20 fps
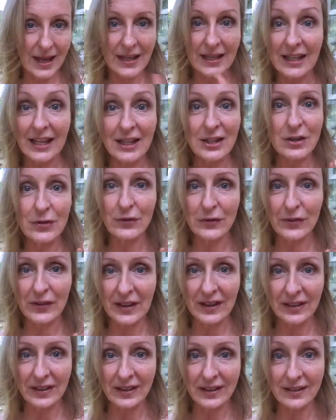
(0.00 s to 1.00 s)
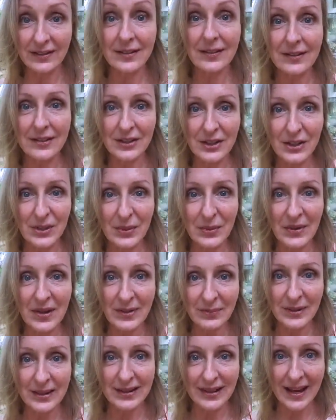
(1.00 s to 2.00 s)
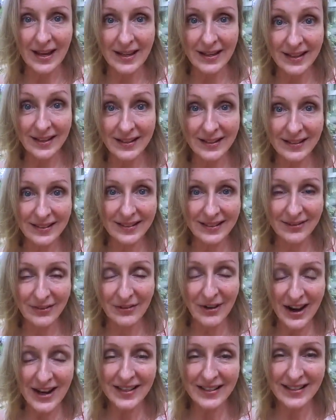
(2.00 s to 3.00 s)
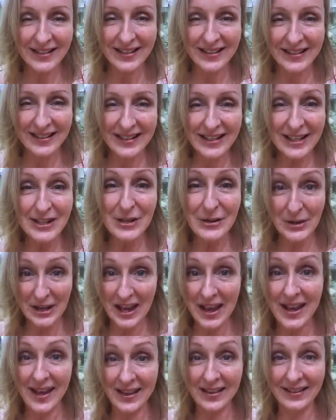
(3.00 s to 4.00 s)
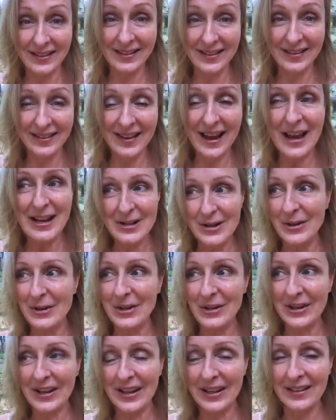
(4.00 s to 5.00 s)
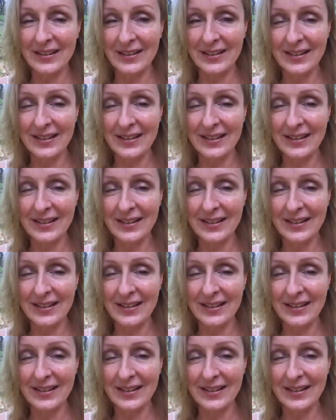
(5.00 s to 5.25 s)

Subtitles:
Can you feel it just when I'm saying it? Right? You can. I know you can.